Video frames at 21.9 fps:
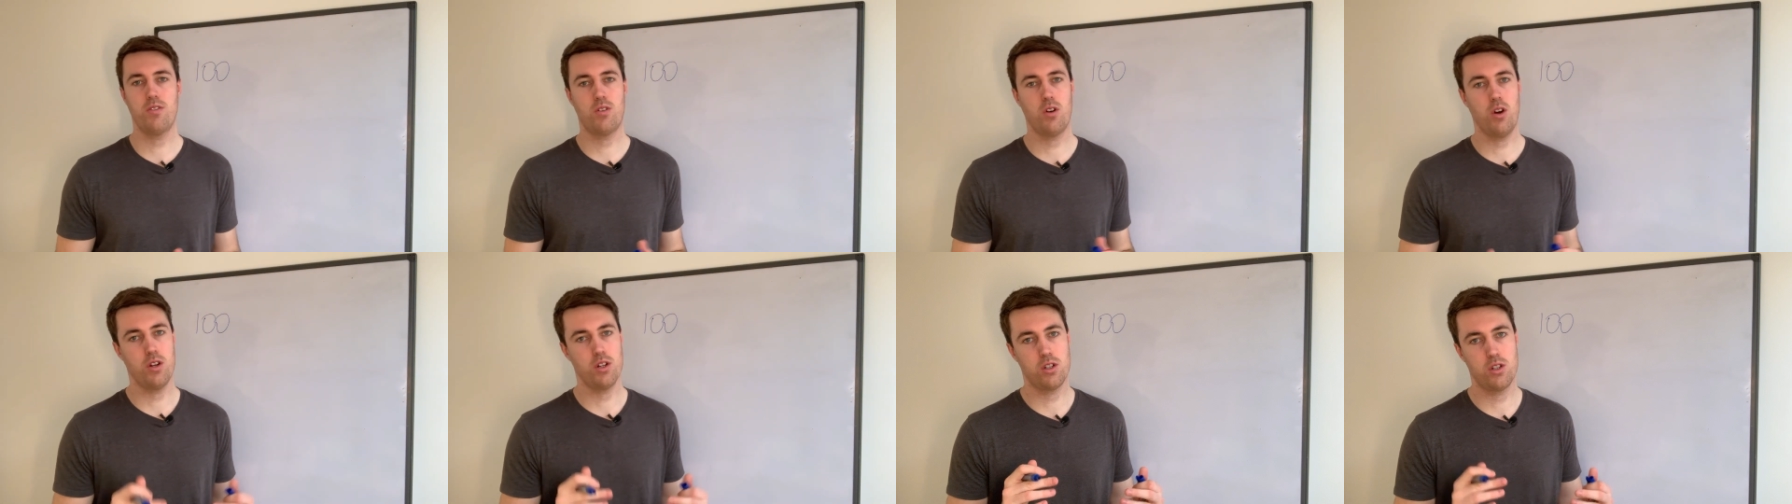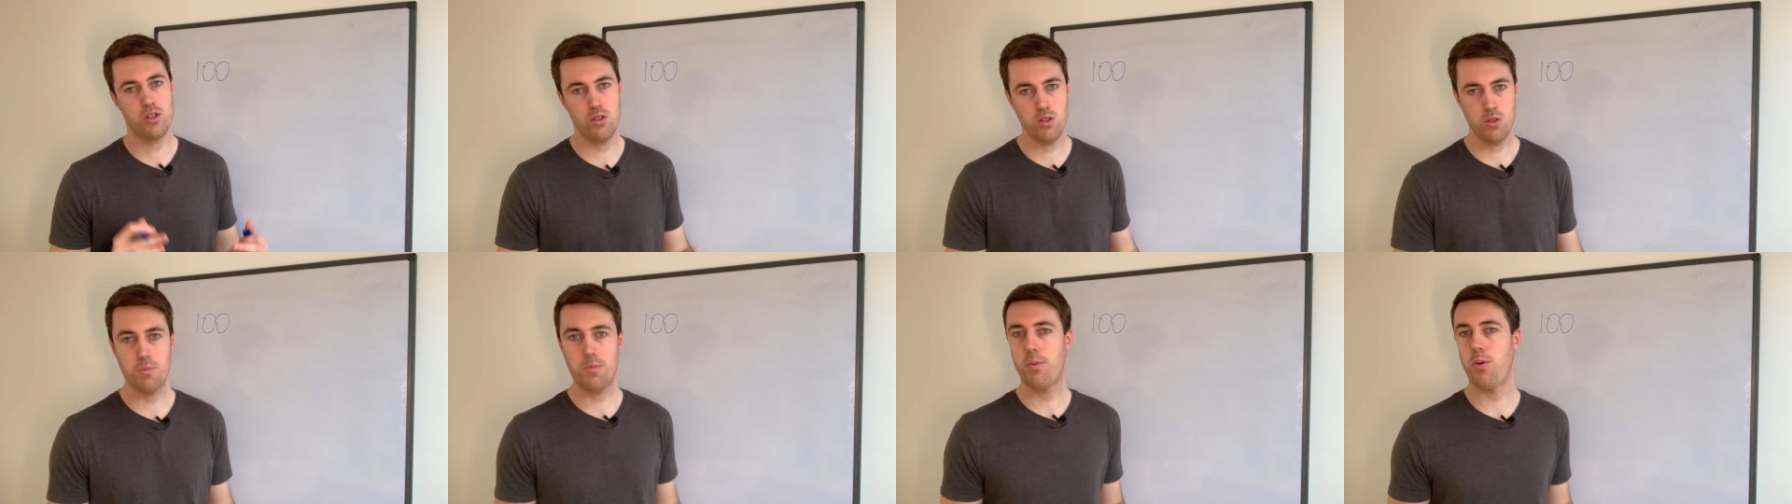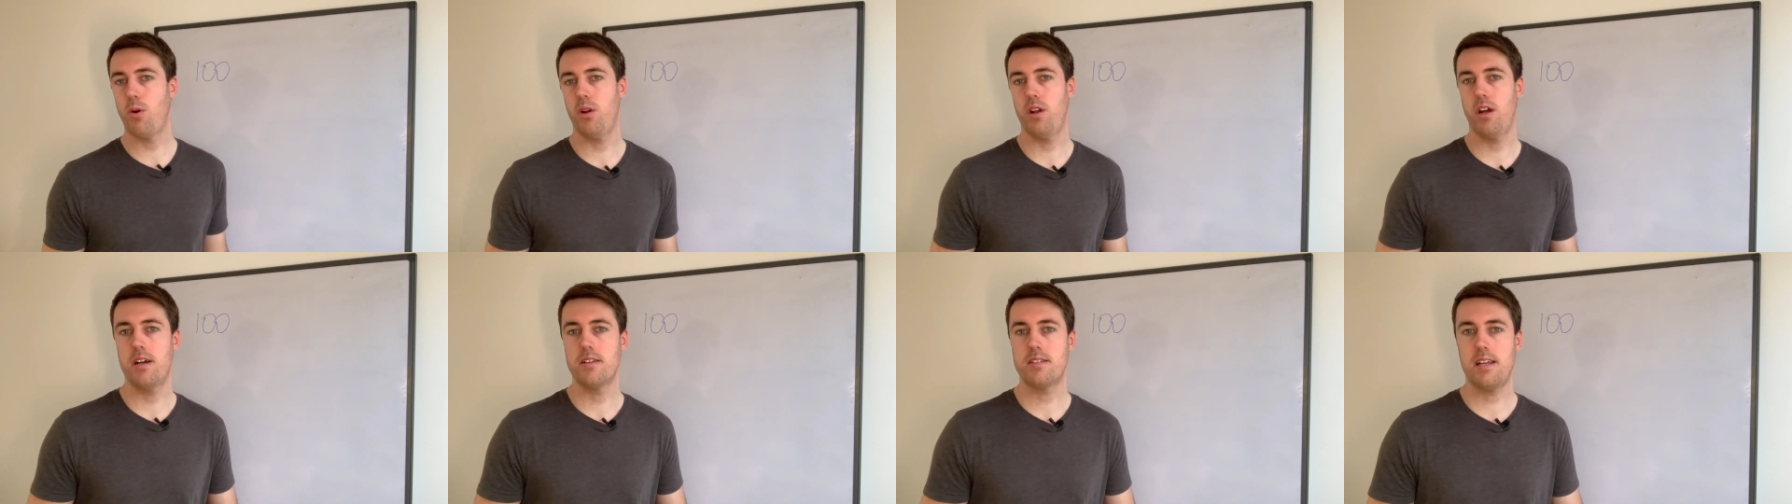you've got a good
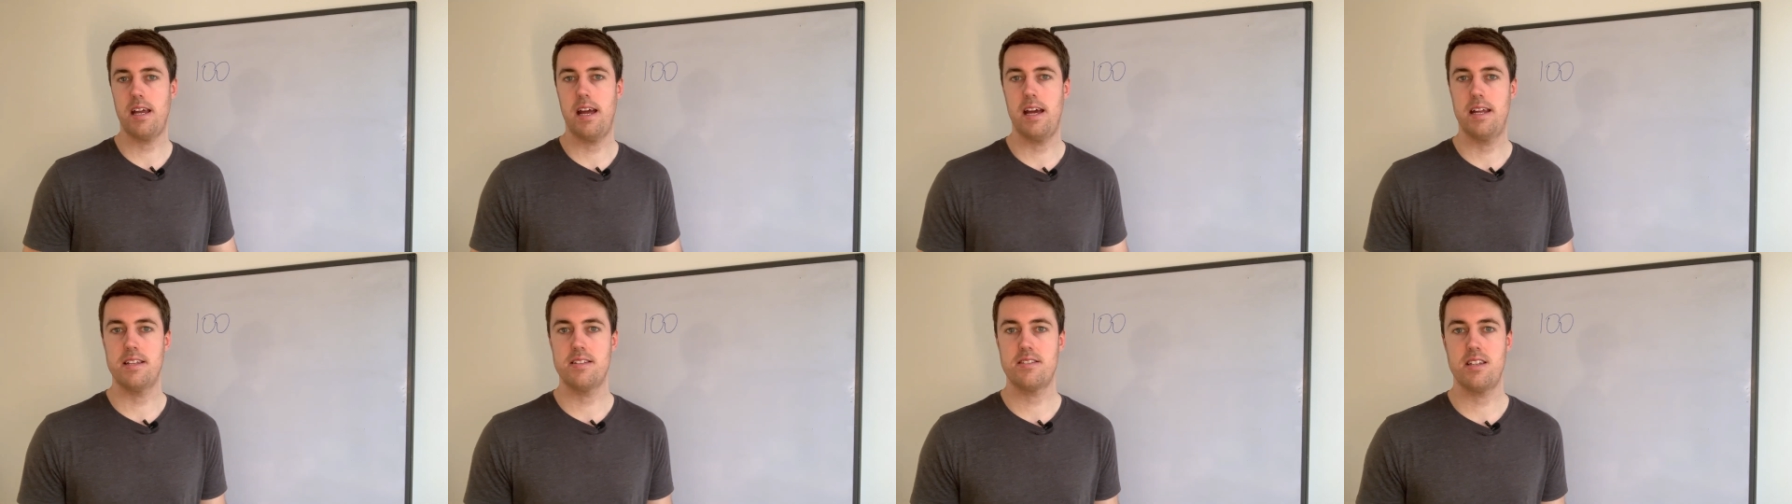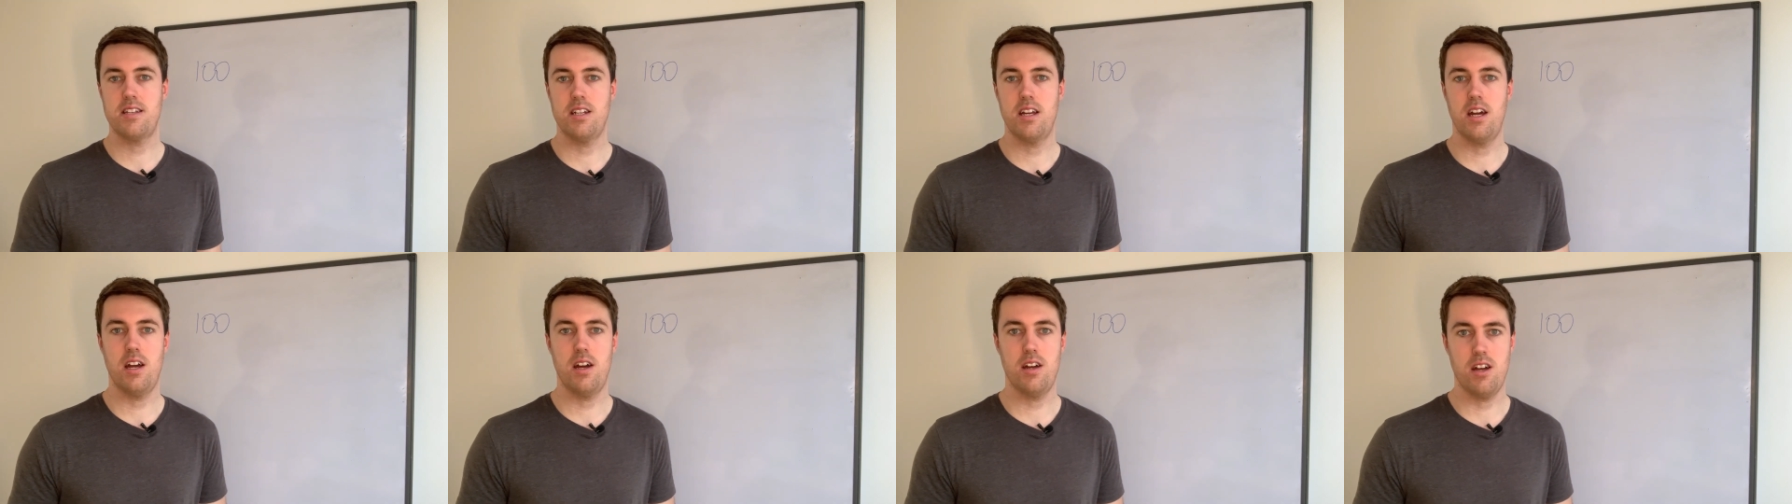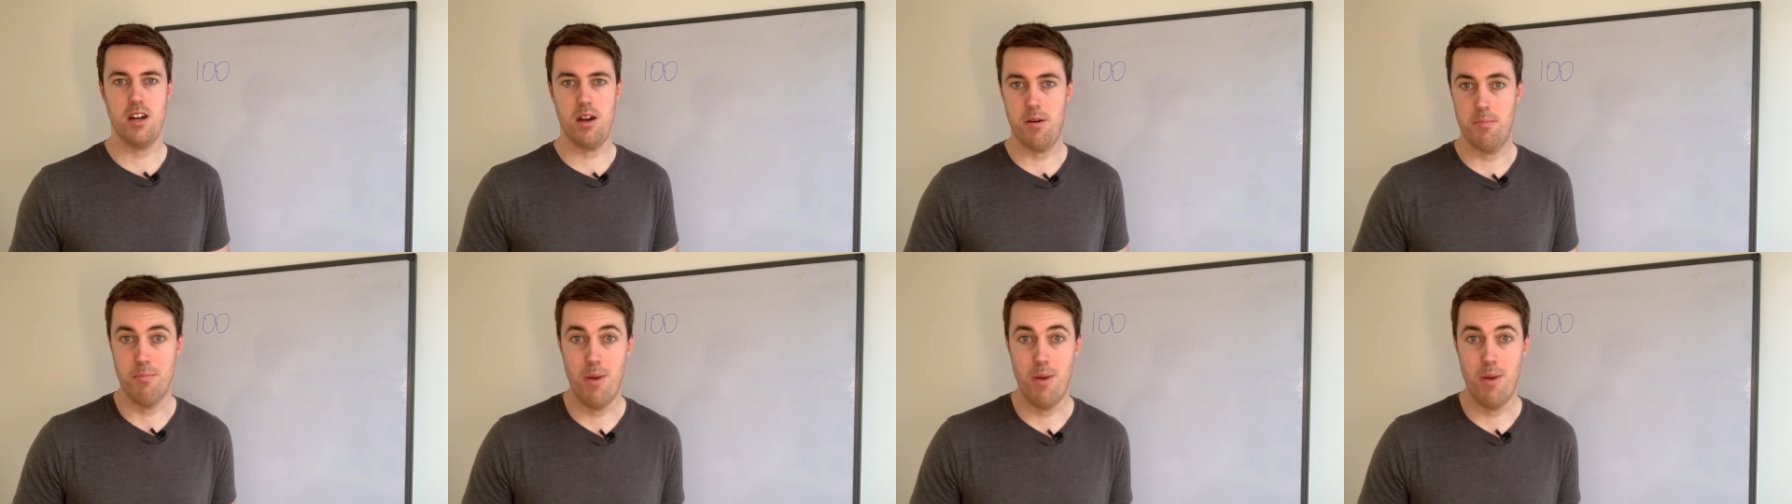product and it's in a,